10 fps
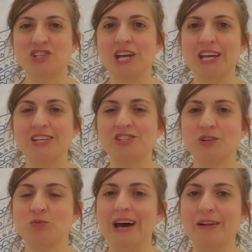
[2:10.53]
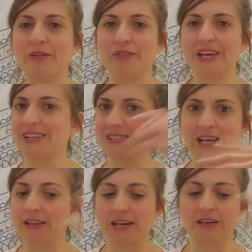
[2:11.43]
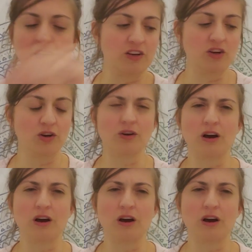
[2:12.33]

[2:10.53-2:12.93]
chains and rattle things and like incur